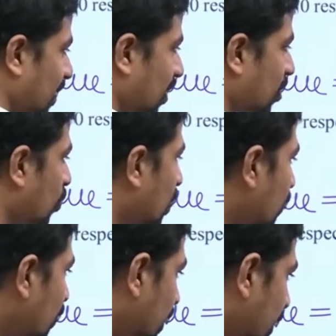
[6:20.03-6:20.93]
tends to
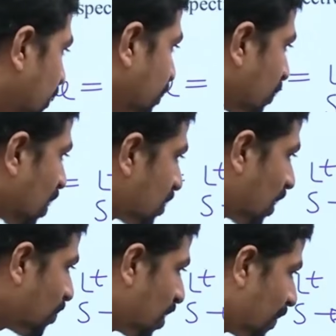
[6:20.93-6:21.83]
infinity,
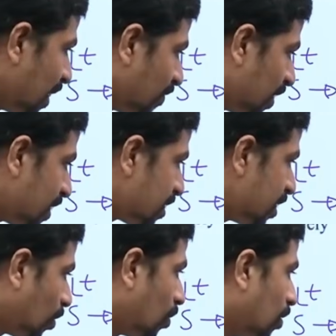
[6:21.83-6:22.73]
something by infinity is
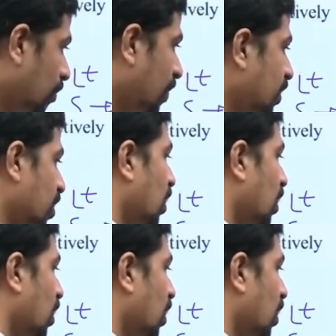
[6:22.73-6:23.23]
0, means